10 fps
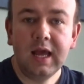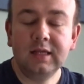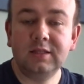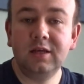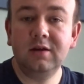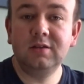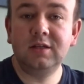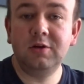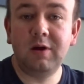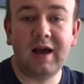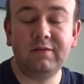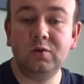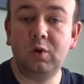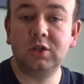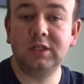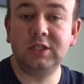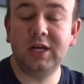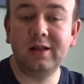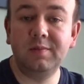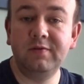So those who haven't watched the
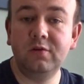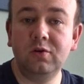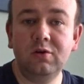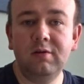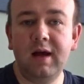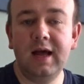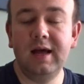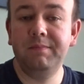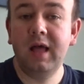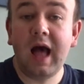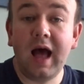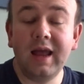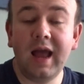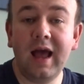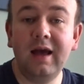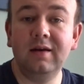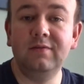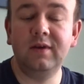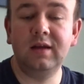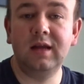channel before, I
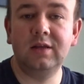have